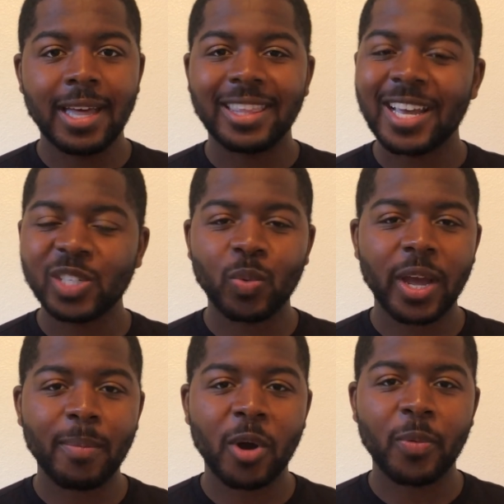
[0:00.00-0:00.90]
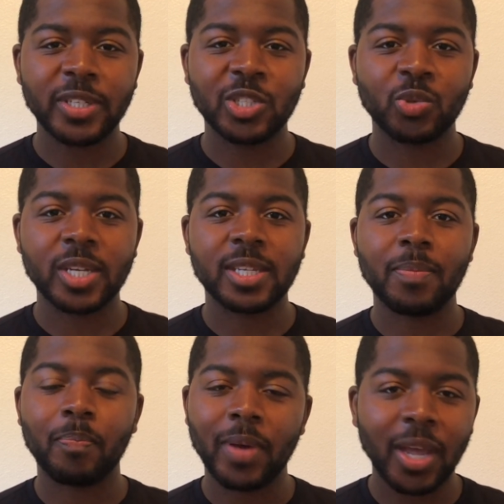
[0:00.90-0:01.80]
That's why I'm always
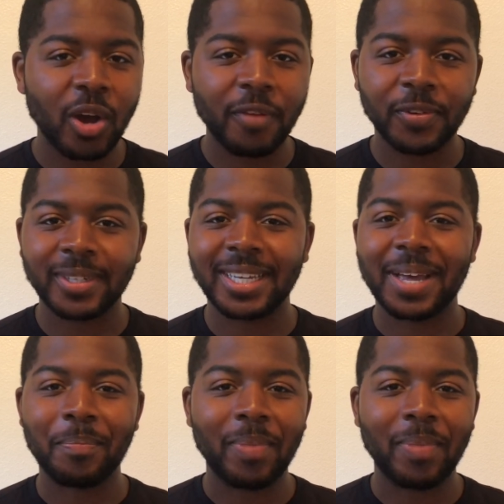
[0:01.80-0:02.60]
stressing, pay off your debt,